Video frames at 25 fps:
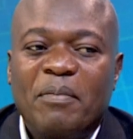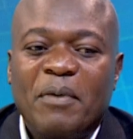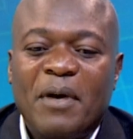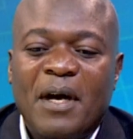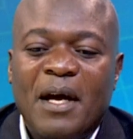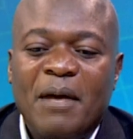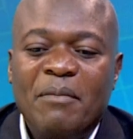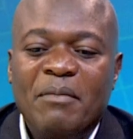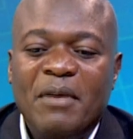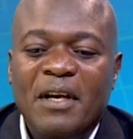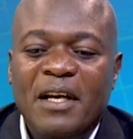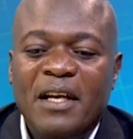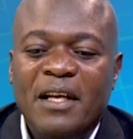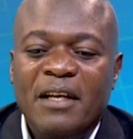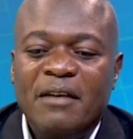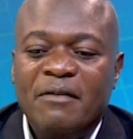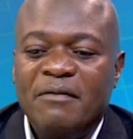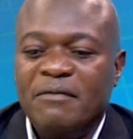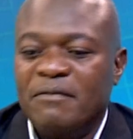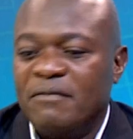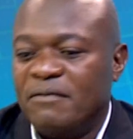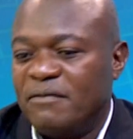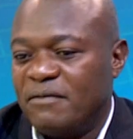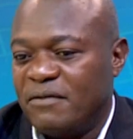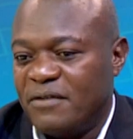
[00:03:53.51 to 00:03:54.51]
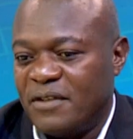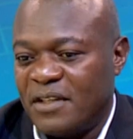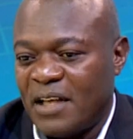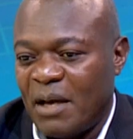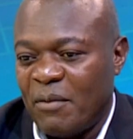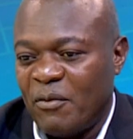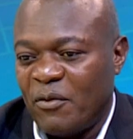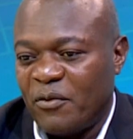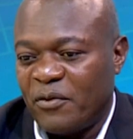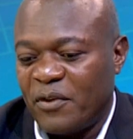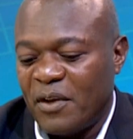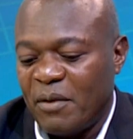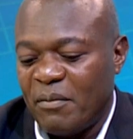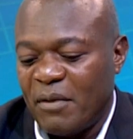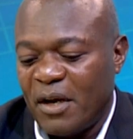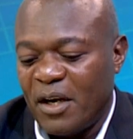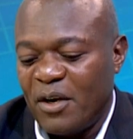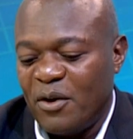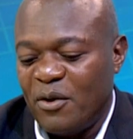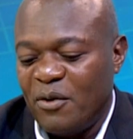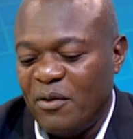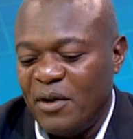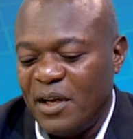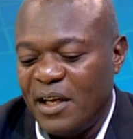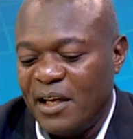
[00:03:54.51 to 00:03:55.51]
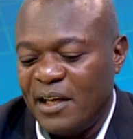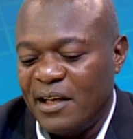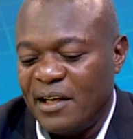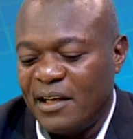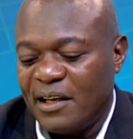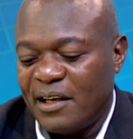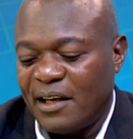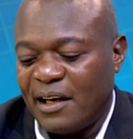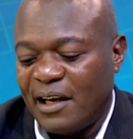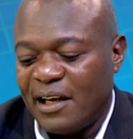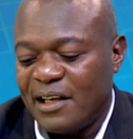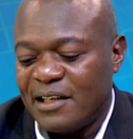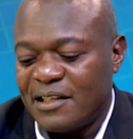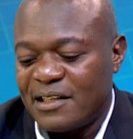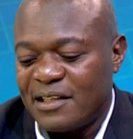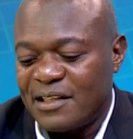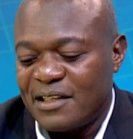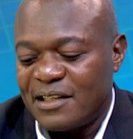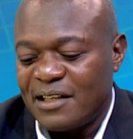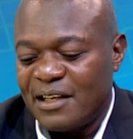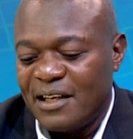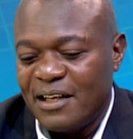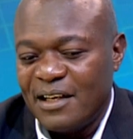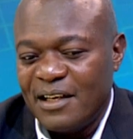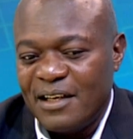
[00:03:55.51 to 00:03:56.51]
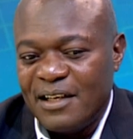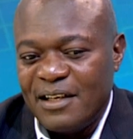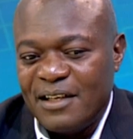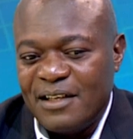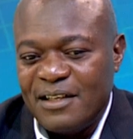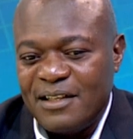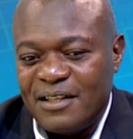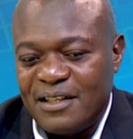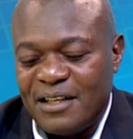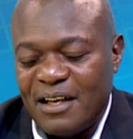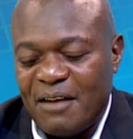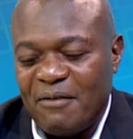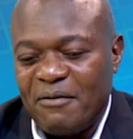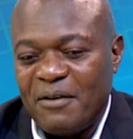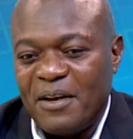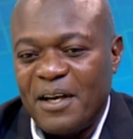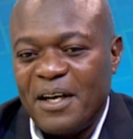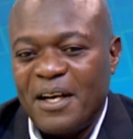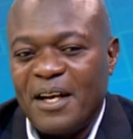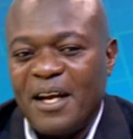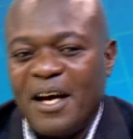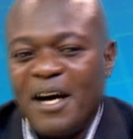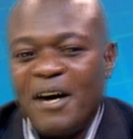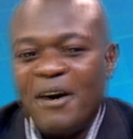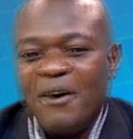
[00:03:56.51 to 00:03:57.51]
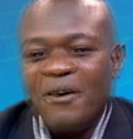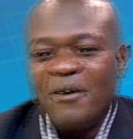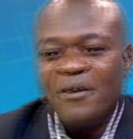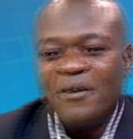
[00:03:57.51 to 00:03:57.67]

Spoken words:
I believe some of them are doing class 7 now.